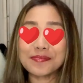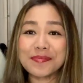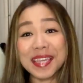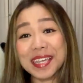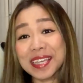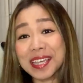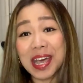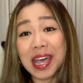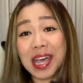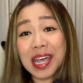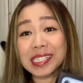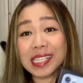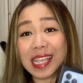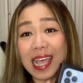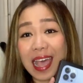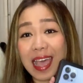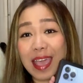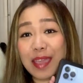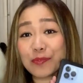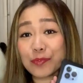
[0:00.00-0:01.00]
because
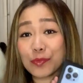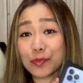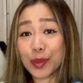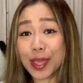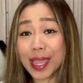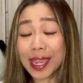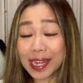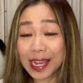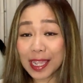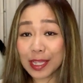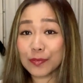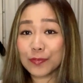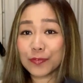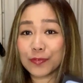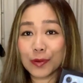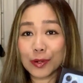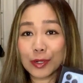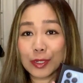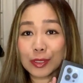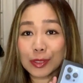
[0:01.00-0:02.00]
I've waited
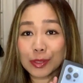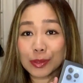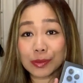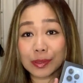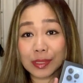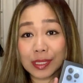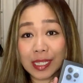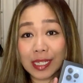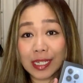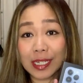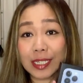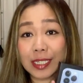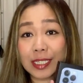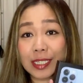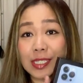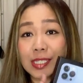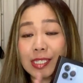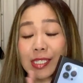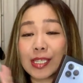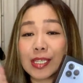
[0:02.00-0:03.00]
for two
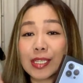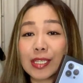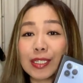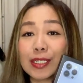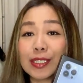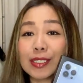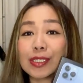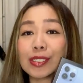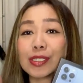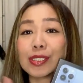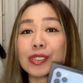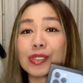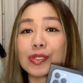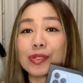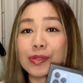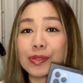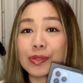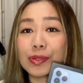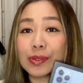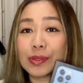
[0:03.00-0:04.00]
years
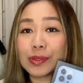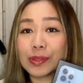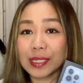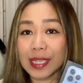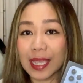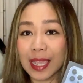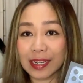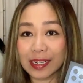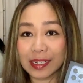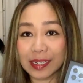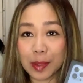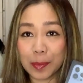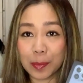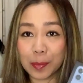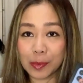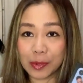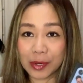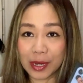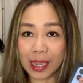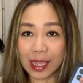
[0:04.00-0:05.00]
to get an
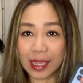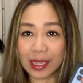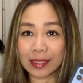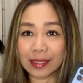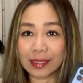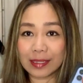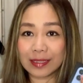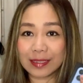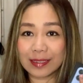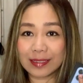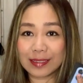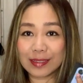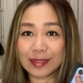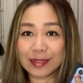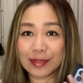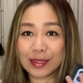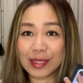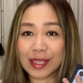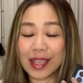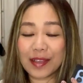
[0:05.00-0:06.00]
upgrade
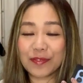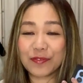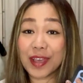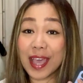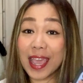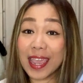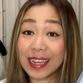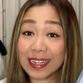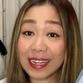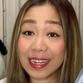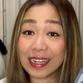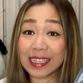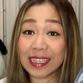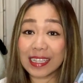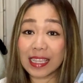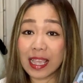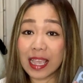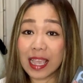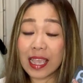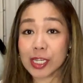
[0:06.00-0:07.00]

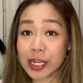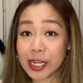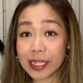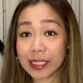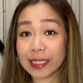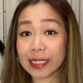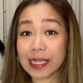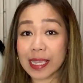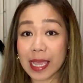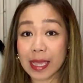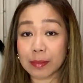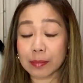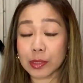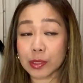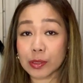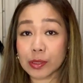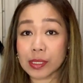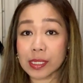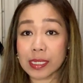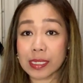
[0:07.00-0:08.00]
finally. Currently, I'm
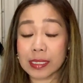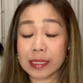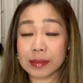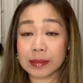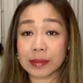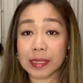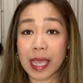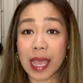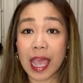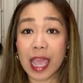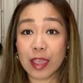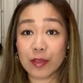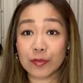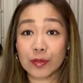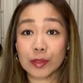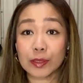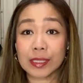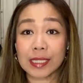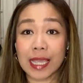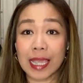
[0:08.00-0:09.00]
using
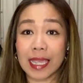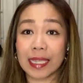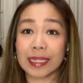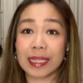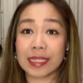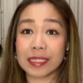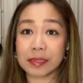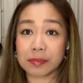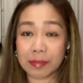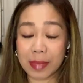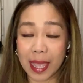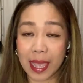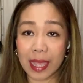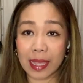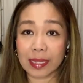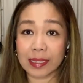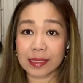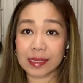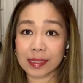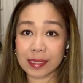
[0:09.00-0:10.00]
iPhone XS
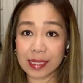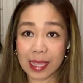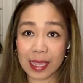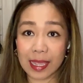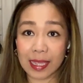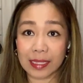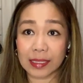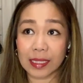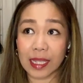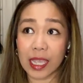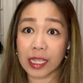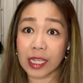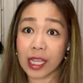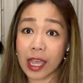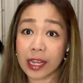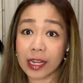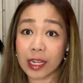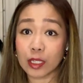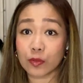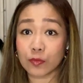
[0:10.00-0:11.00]
Max and I
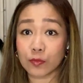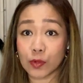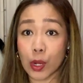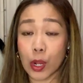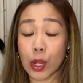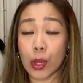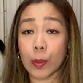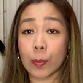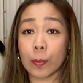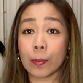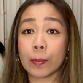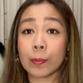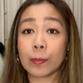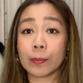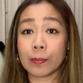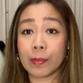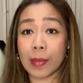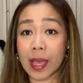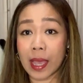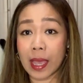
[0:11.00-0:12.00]
got it from
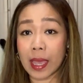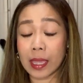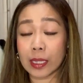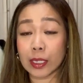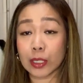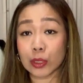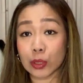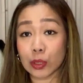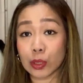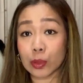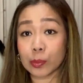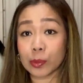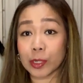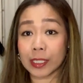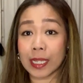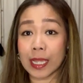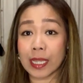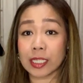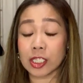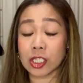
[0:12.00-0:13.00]
my Globe
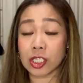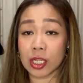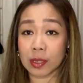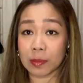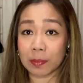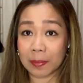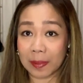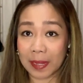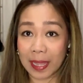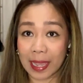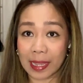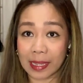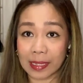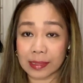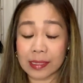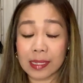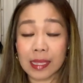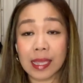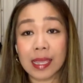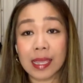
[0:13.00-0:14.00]
retention plan